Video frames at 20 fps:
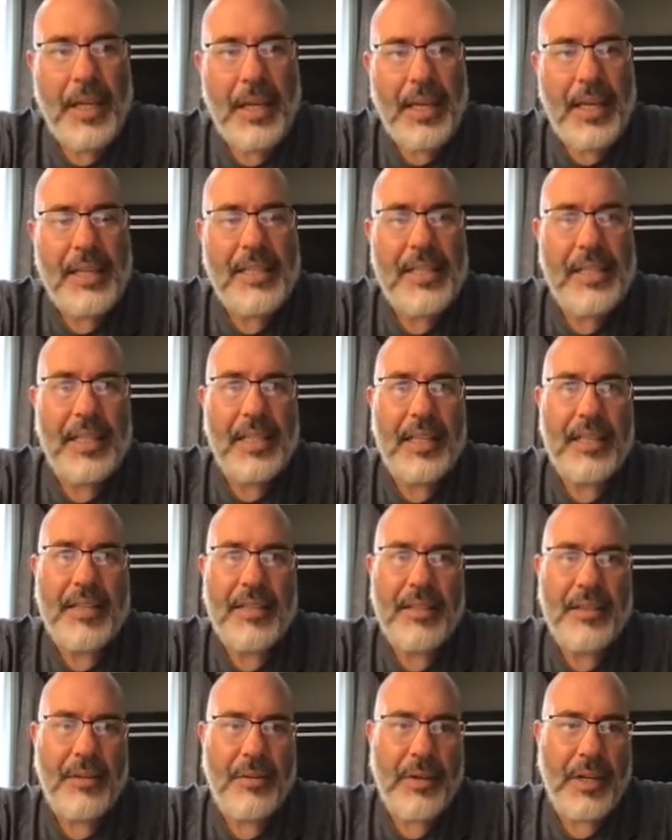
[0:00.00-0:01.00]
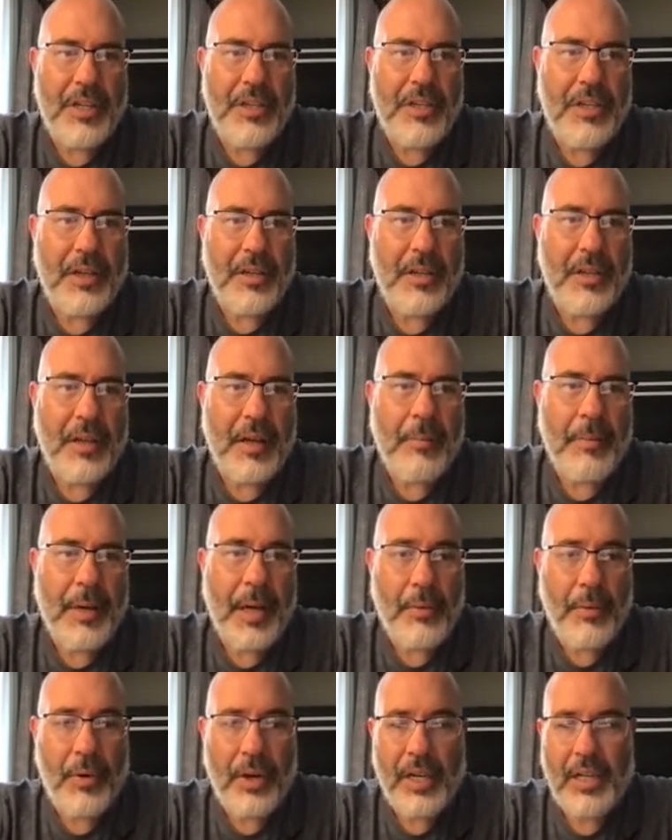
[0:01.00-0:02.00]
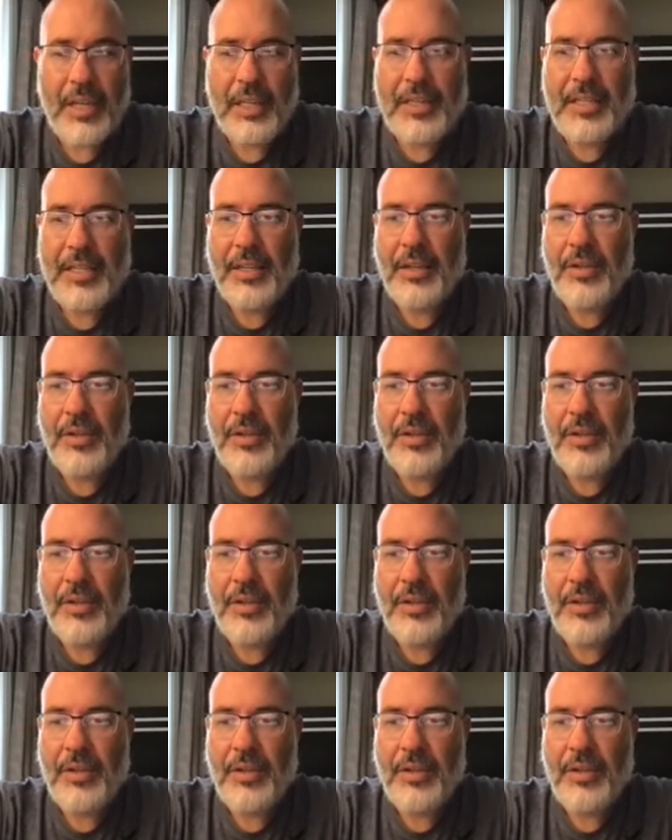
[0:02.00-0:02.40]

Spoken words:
into the consideration about what it is that